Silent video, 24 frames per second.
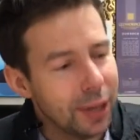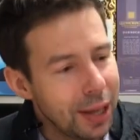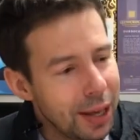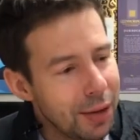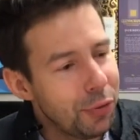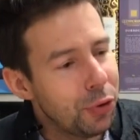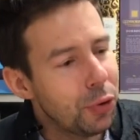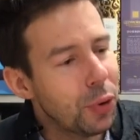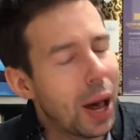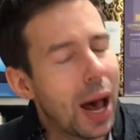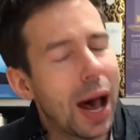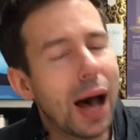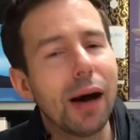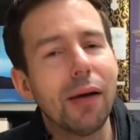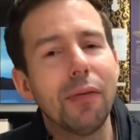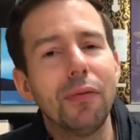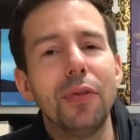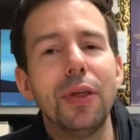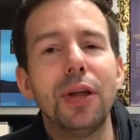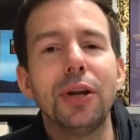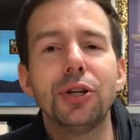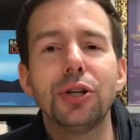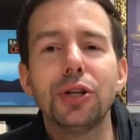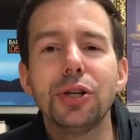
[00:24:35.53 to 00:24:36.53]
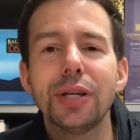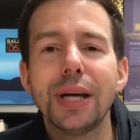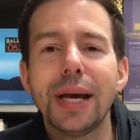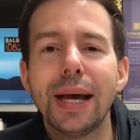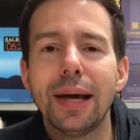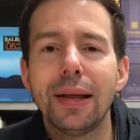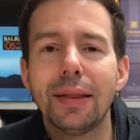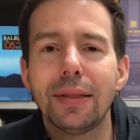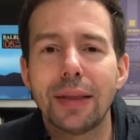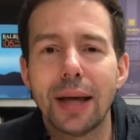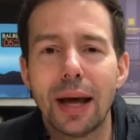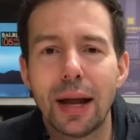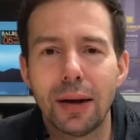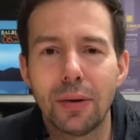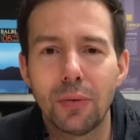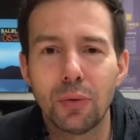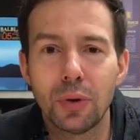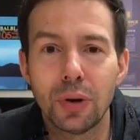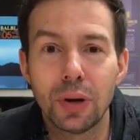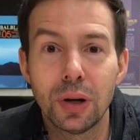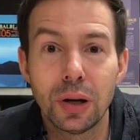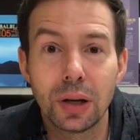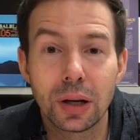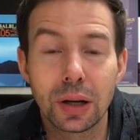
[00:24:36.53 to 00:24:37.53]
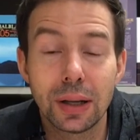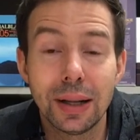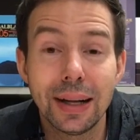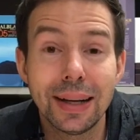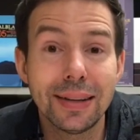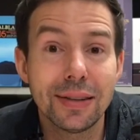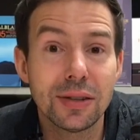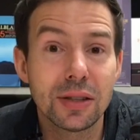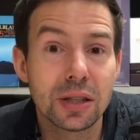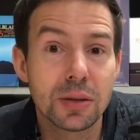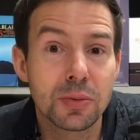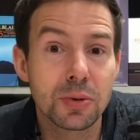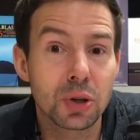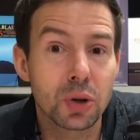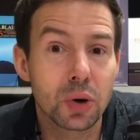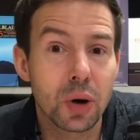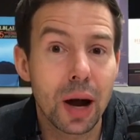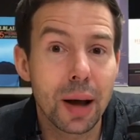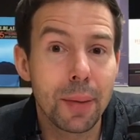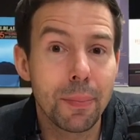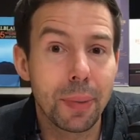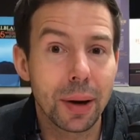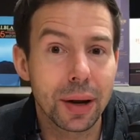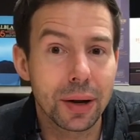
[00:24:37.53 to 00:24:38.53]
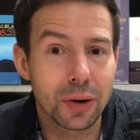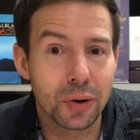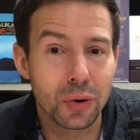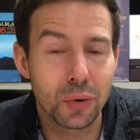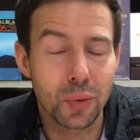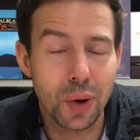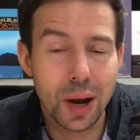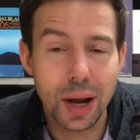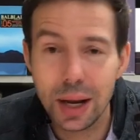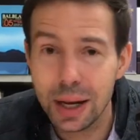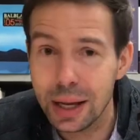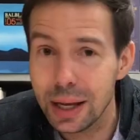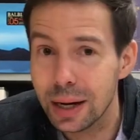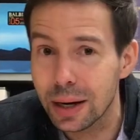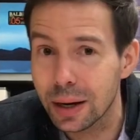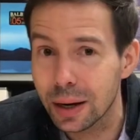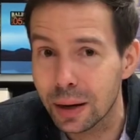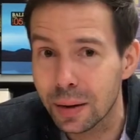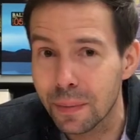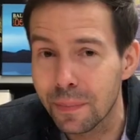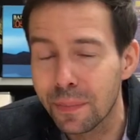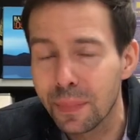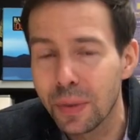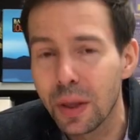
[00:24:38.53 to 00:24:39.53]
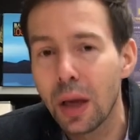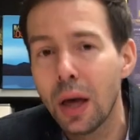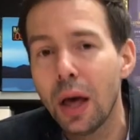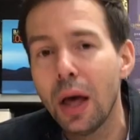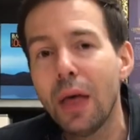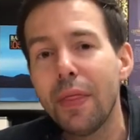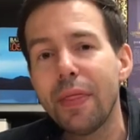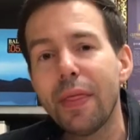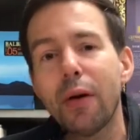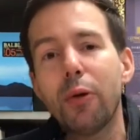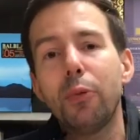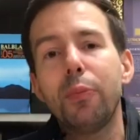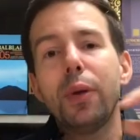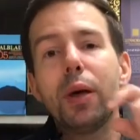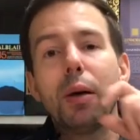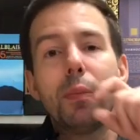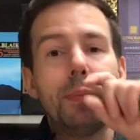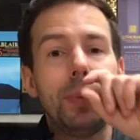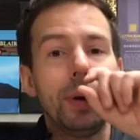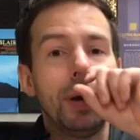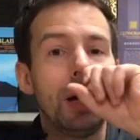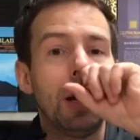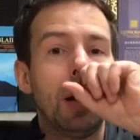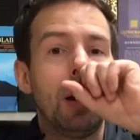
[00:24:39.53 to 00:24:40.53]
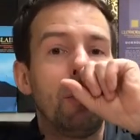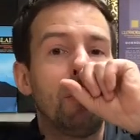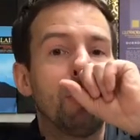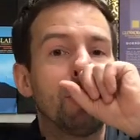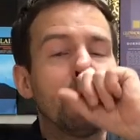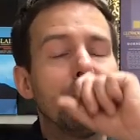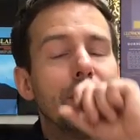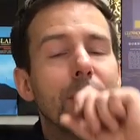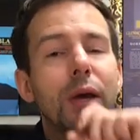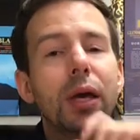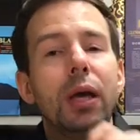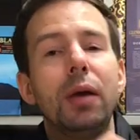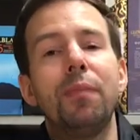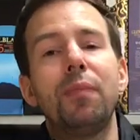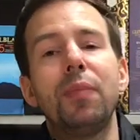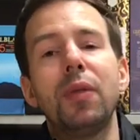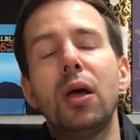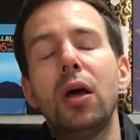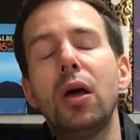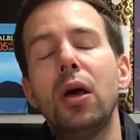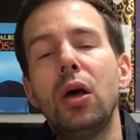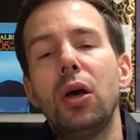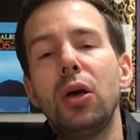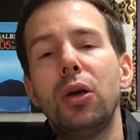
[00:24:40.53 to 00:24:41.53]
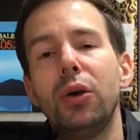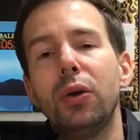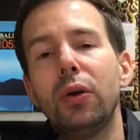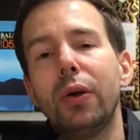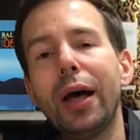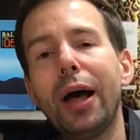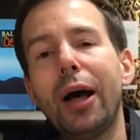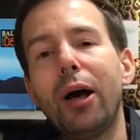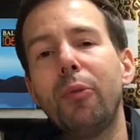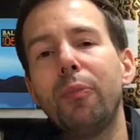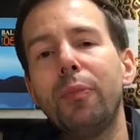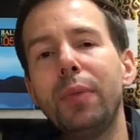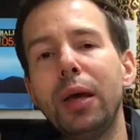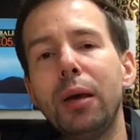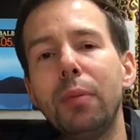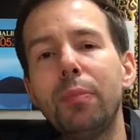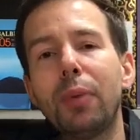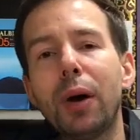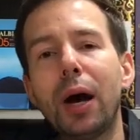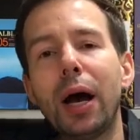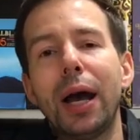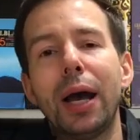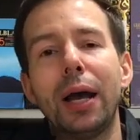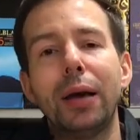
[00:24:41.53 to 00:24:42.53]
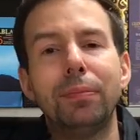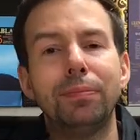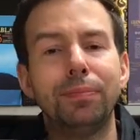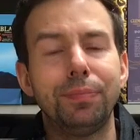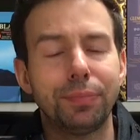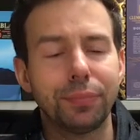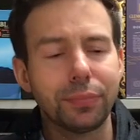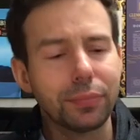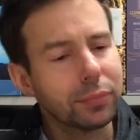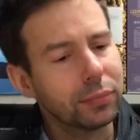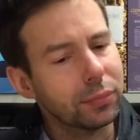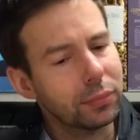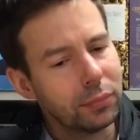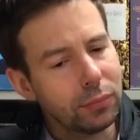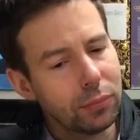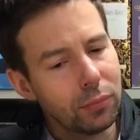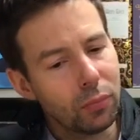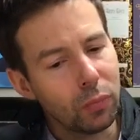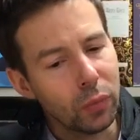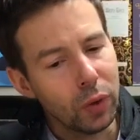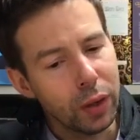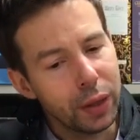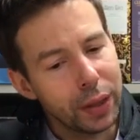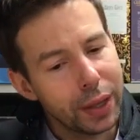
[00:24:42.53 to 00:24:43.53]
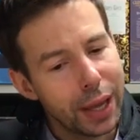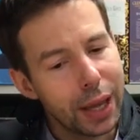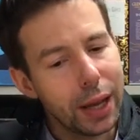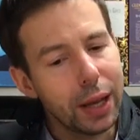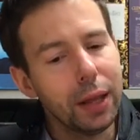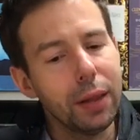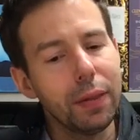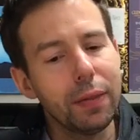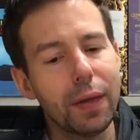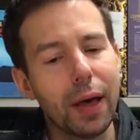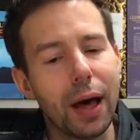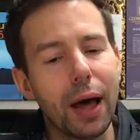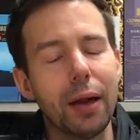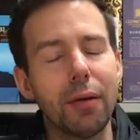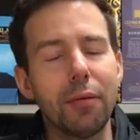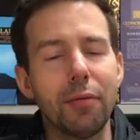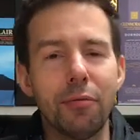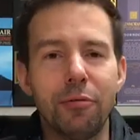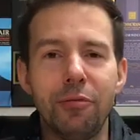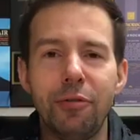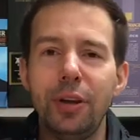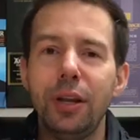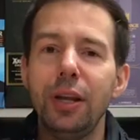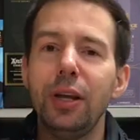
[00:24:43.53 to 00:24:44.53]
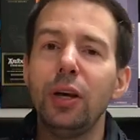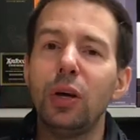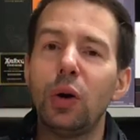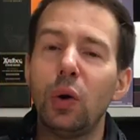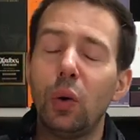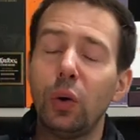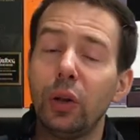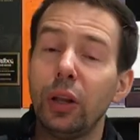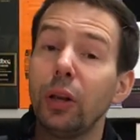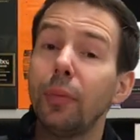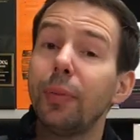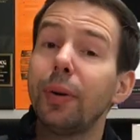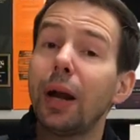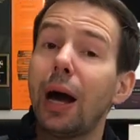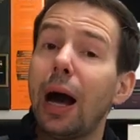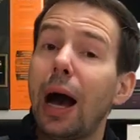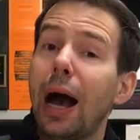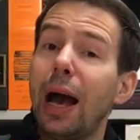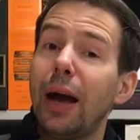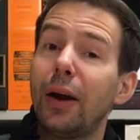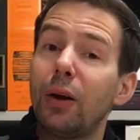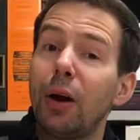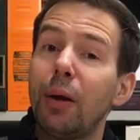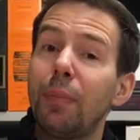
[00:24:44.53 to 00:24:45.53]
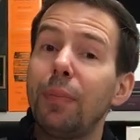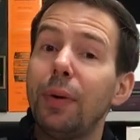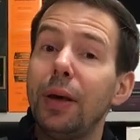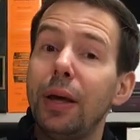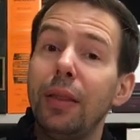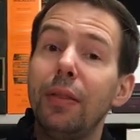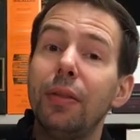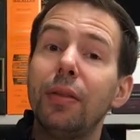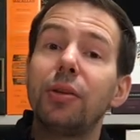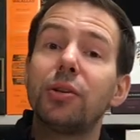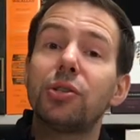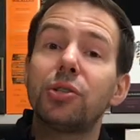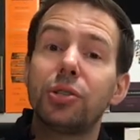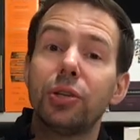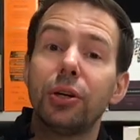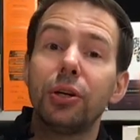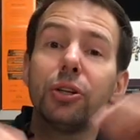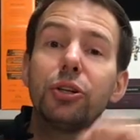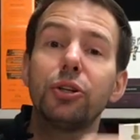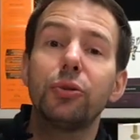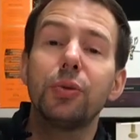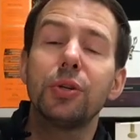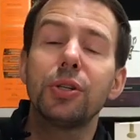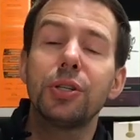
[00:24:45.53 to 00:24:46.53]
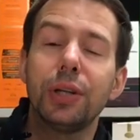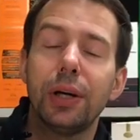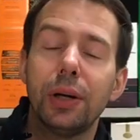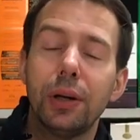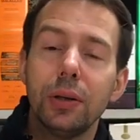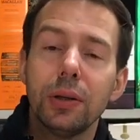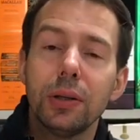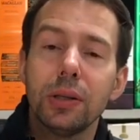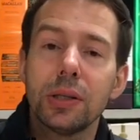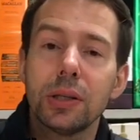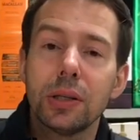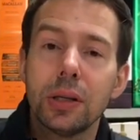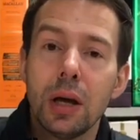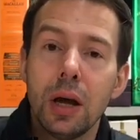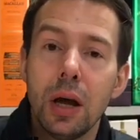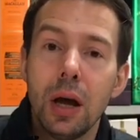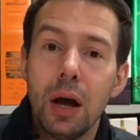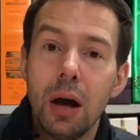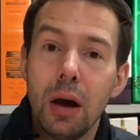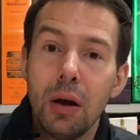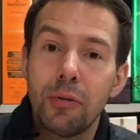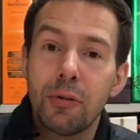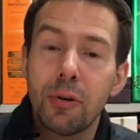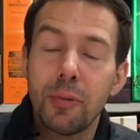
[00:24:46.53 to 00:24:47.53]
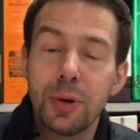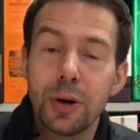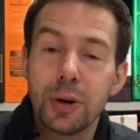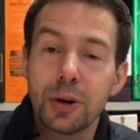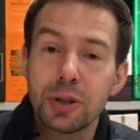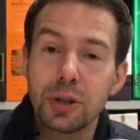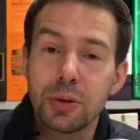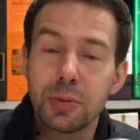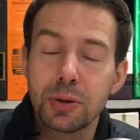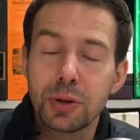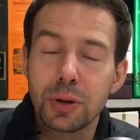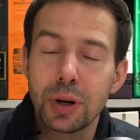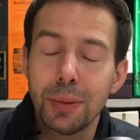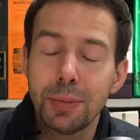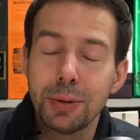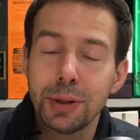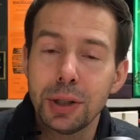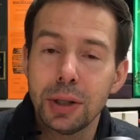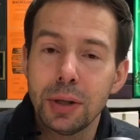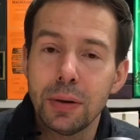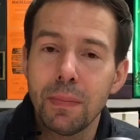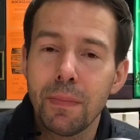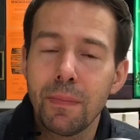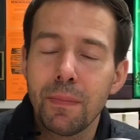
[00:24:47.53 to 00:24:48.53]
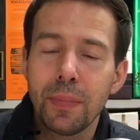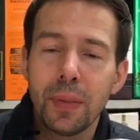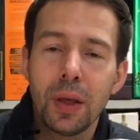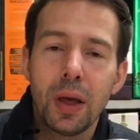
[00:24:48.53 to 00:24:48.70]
If you have, then just hit that click the subscribe button right here. That would be a big help for me. You'll help me by getting that video a little bit higher up in the search results from your subscription.